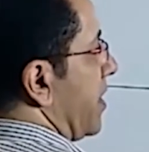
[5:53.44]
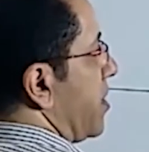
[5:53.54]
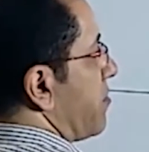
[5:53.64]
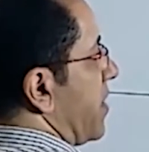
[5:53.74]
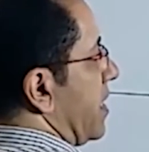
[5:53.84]

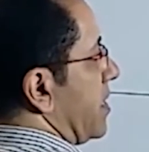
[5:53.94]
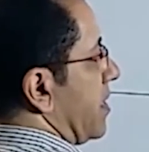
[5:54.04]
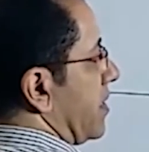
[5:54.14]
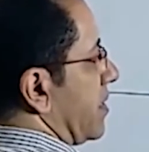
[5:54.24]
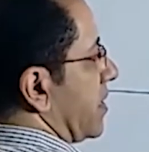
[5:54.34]
And if you
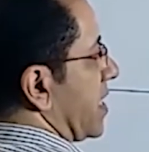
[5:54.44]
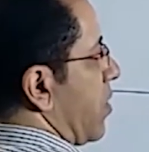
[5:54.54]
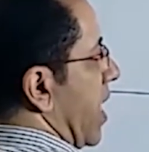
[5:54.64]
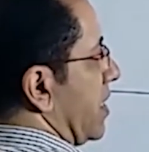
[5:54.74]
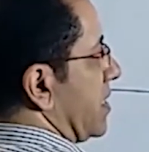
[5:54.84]
say
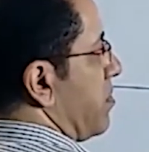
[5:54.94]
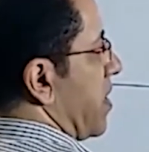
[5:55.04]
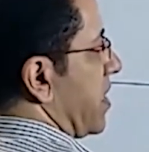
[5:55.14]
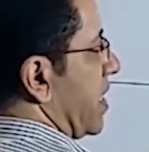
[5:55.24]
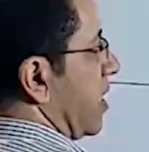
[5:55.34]
sympathetic
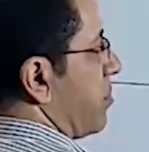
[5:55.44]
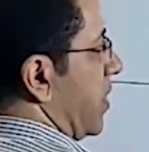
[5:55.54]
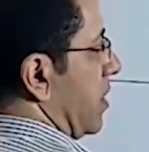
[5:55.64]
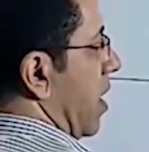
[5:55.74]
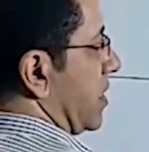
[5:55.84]
ganglia,
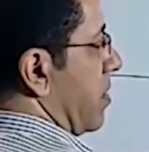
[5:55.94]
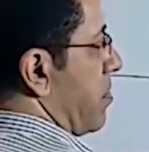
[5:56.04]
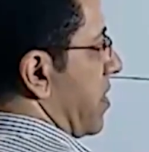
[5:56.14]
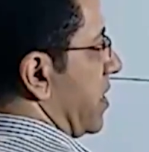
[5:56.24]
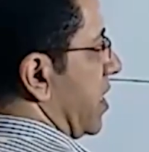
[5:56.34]

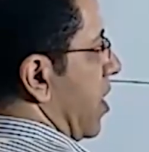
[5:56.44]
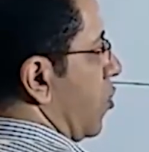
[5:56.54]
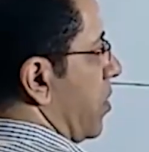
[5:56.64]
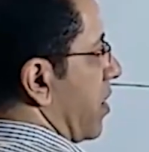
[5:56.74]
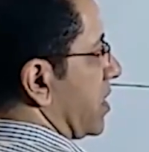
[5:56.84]
then you
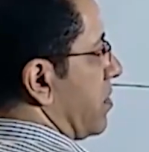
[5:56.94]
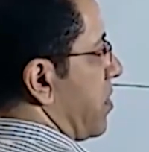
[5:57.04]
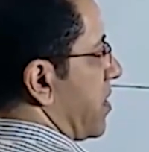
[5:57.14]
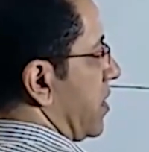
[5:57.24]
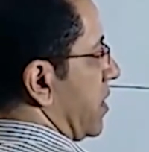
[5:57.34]
have
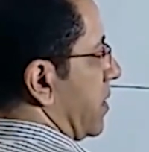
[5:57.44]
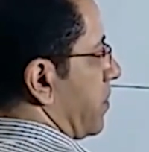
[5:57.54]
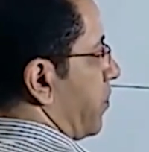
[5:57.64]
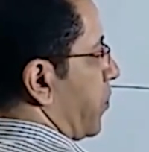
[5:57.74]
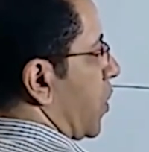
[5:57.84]
fallen into
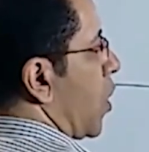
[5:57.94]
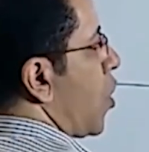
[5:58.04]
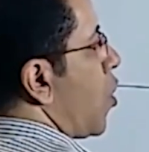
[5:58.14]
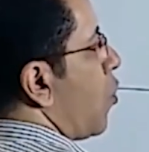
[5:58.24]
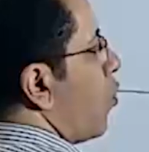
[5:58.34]
the
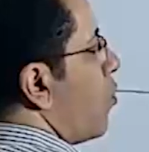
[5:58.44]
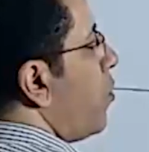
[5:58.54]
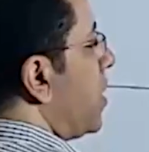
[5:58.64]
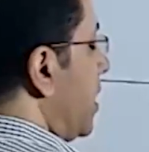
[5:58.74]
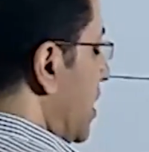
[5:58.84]
examiner's
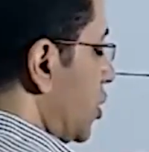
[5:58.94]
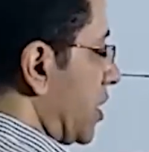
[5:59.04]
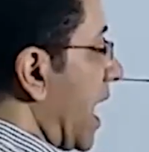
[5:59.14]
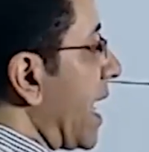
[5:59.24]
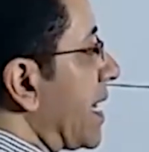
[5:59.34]
trap.
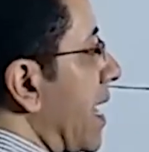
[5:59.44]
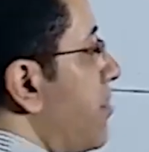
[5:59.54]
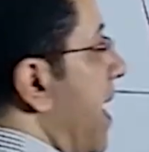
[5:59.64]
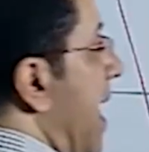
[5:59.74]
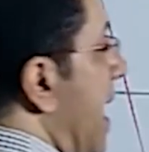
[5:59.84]
When we
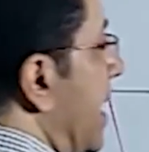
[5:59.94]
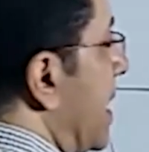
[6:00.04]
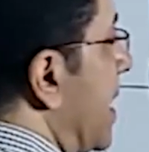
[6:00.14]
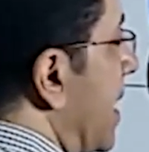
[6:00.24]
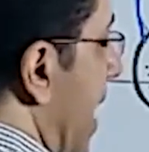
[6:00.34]
isolate an
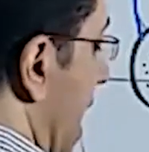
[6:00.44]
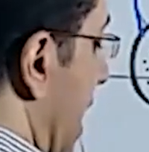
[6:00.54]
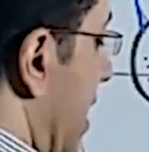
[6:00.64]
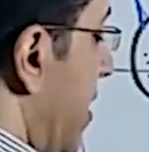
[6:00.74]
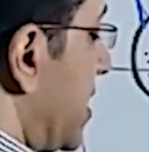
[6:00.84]
organ,
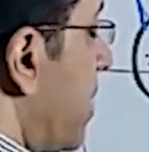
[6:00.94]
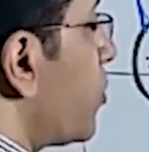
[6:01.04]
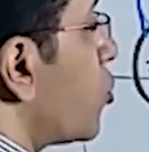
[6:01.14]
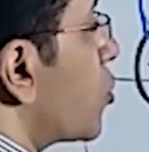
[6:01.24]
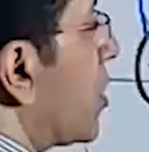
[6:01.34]
it
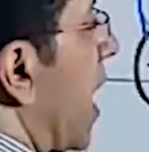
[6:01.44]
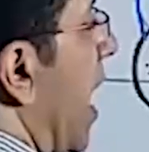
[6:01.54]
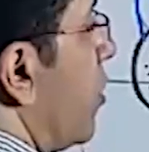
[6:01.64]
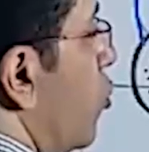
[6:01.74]
comes with its